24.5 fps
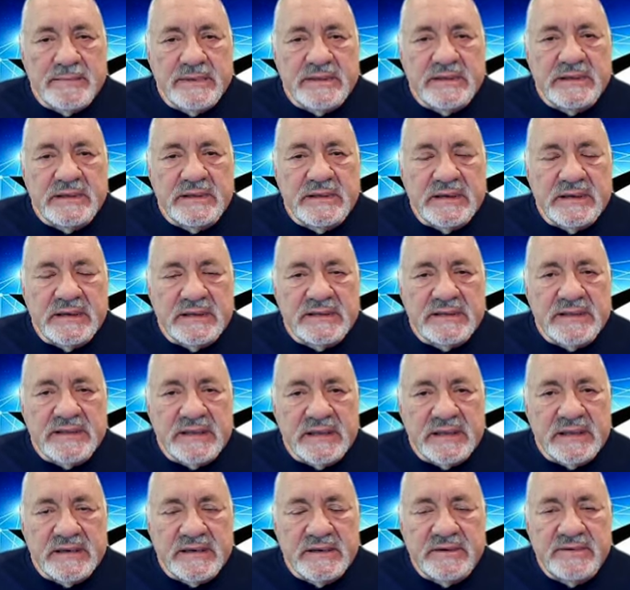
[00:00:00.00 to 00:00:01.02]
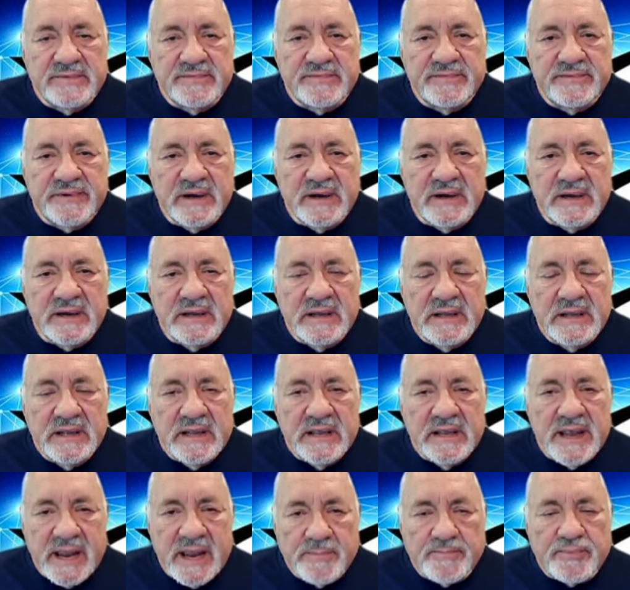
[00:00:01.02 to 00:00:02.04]
in the end of
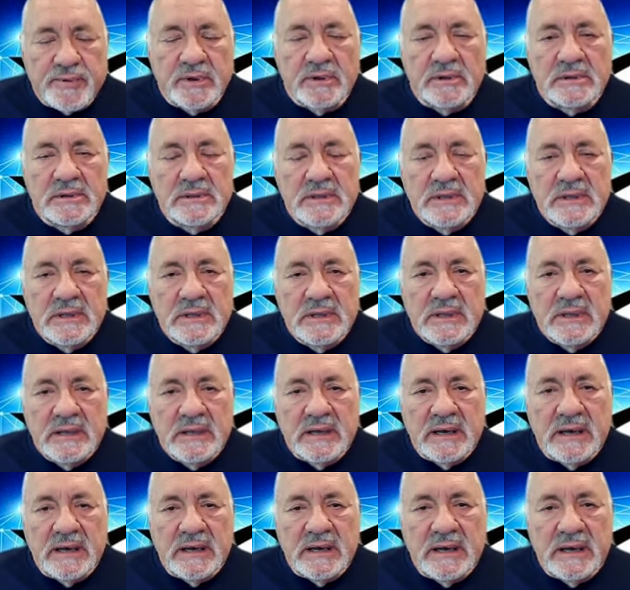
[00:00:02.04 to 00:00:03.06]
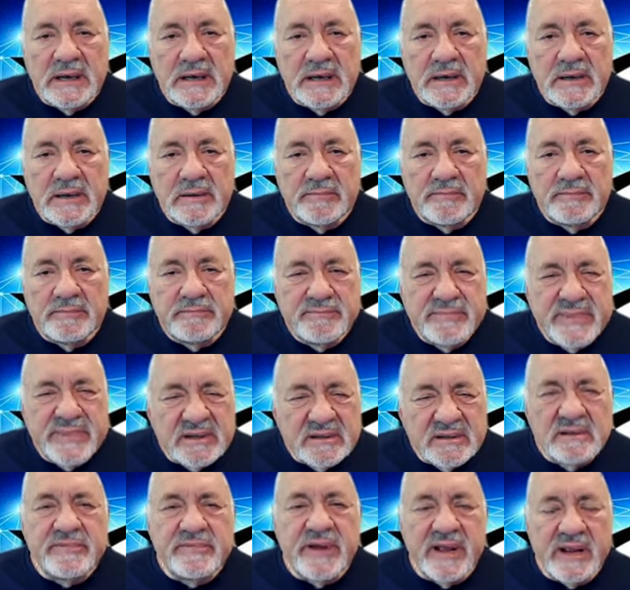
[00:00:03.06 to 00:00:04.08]
April,
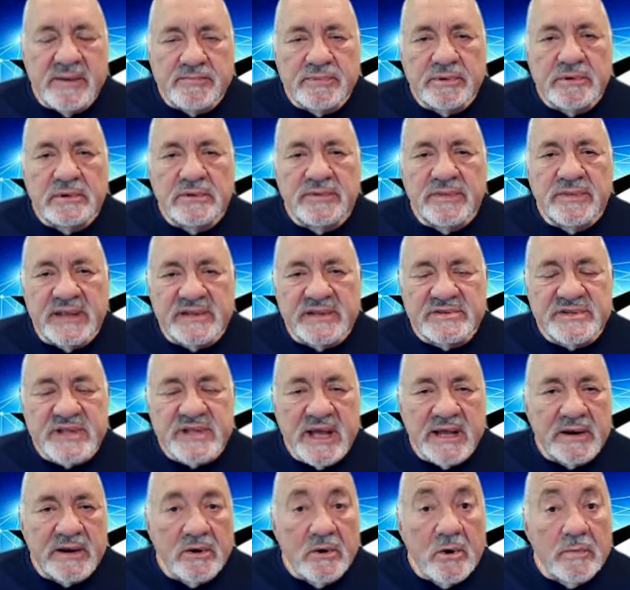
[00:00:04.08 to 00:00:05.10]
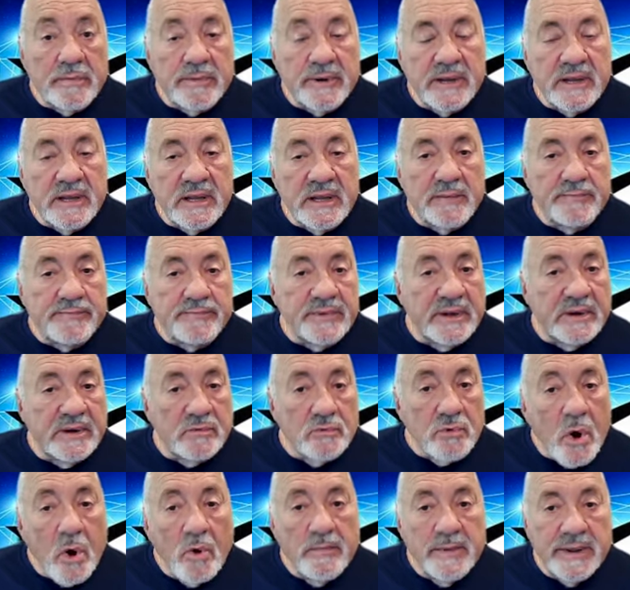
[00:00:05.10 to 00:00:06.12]
middle of April, they started opening up their
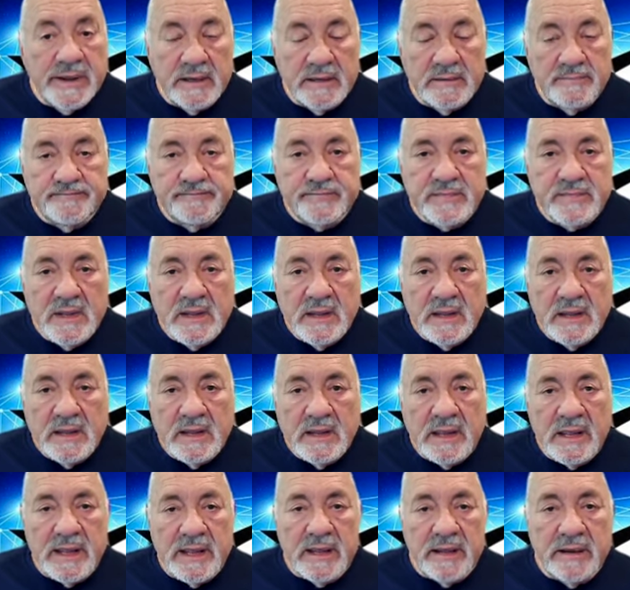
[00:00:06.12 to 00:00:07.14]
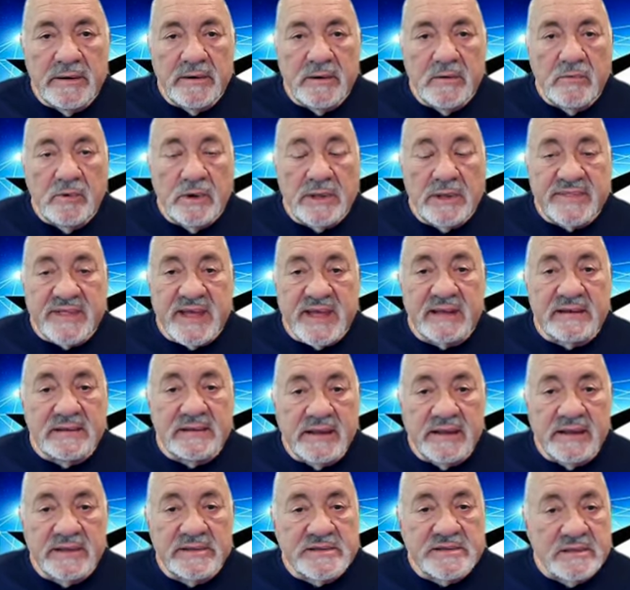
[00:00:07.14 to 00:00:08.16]
roaming. And what that
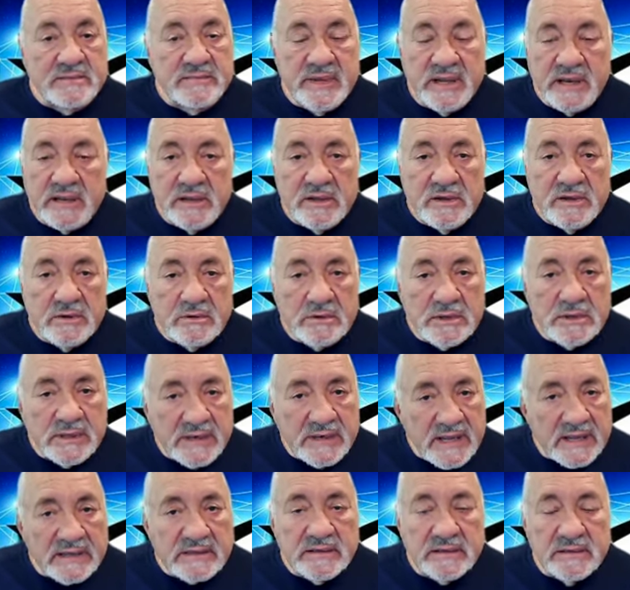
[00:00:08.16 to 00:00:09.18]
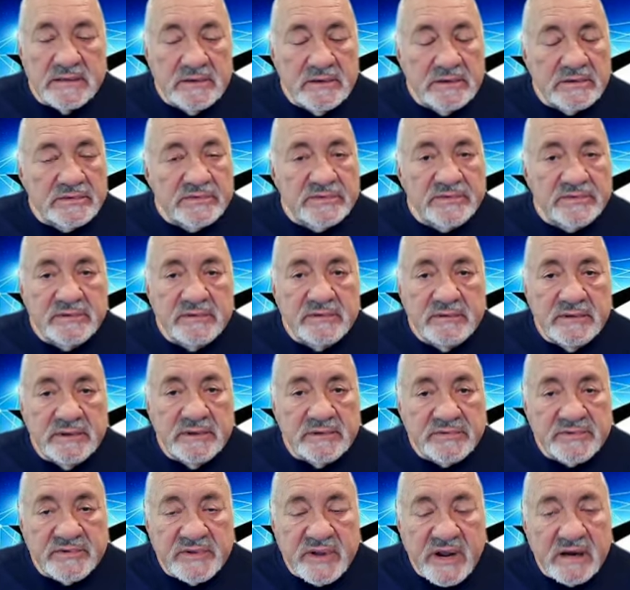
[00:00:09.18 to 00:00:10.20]
did is the minute you connected your
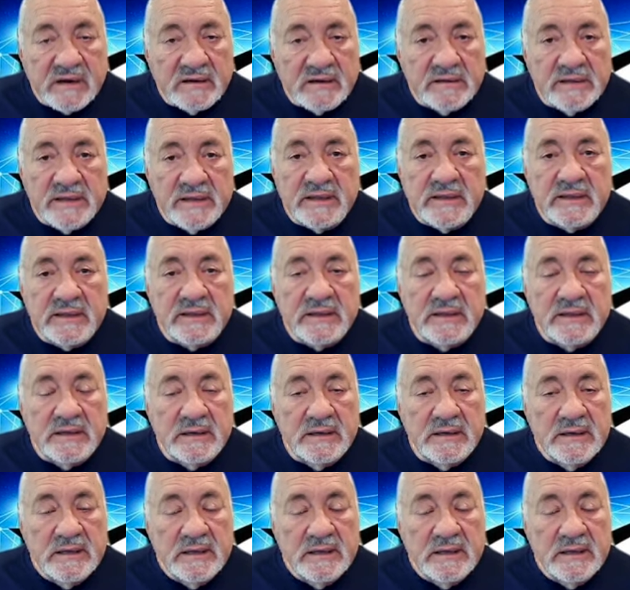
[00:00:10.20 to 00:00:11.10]
Starlink